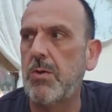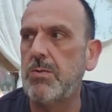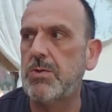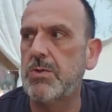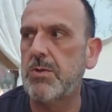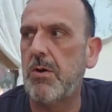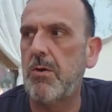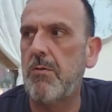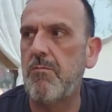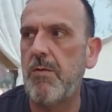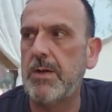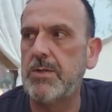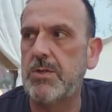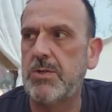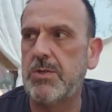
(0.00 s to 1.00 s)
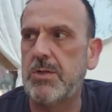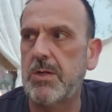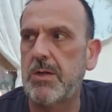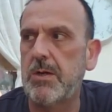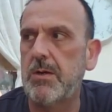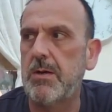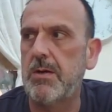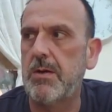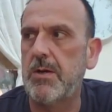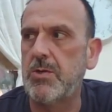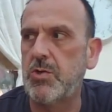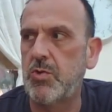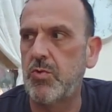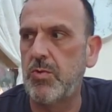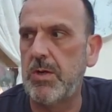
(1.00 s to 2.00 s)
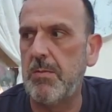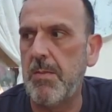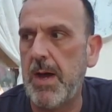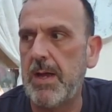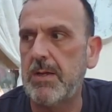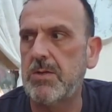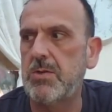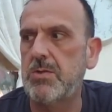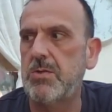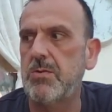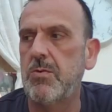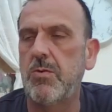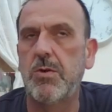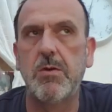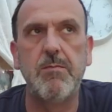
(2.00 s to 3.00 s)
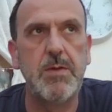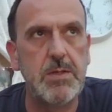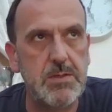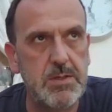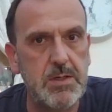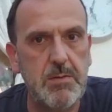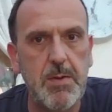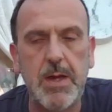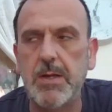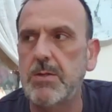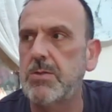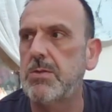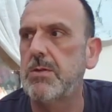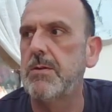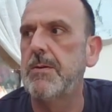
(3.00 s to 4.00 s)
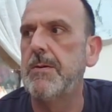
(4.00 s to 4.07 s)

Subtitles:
style and register assuredly matched or convincingly matched?